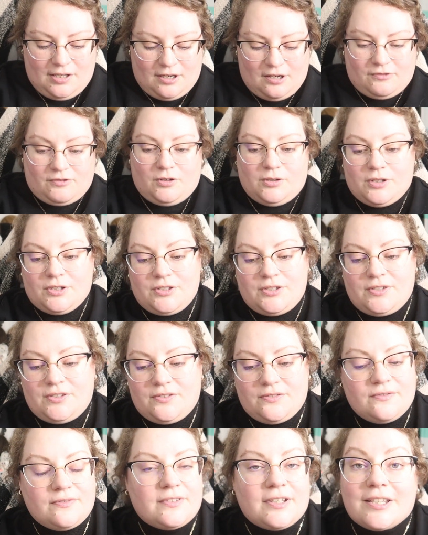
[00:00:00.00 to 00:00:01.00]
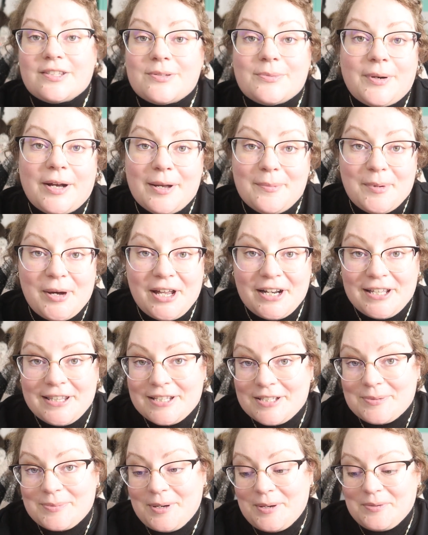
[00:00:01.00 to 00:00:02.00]
Of course, that's why I bought it.
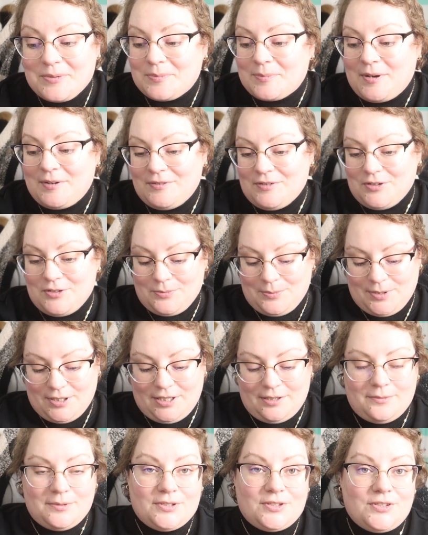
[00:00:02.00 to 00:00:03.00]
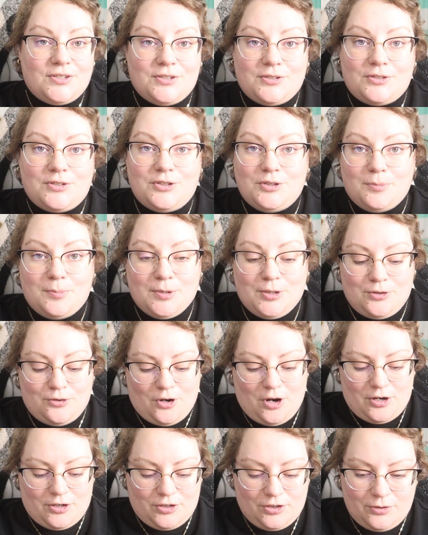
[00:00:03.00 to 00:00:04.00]
That's why it was my first one. I was super
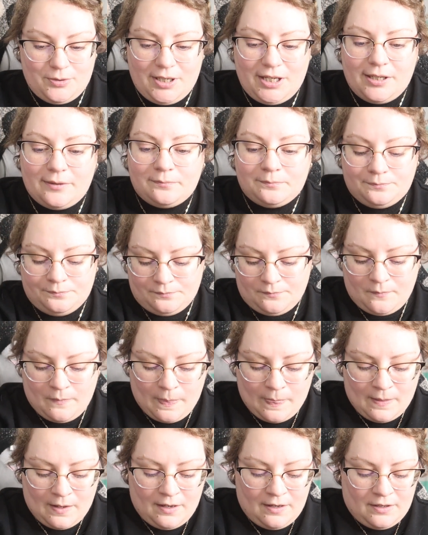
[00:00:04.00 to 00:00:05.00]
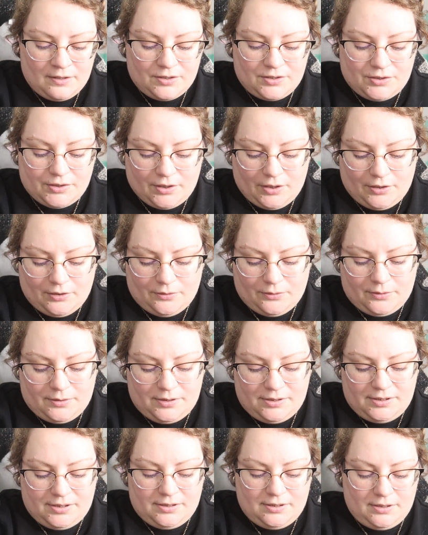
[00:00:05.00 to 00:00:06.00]
drawn to it. So,
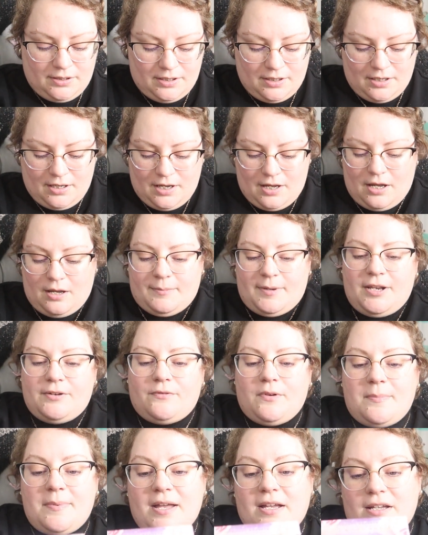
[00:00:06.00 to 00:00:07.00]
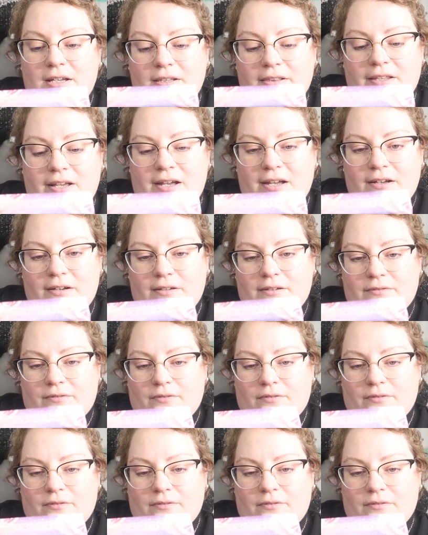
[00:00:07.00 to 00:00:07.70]
and Rebecca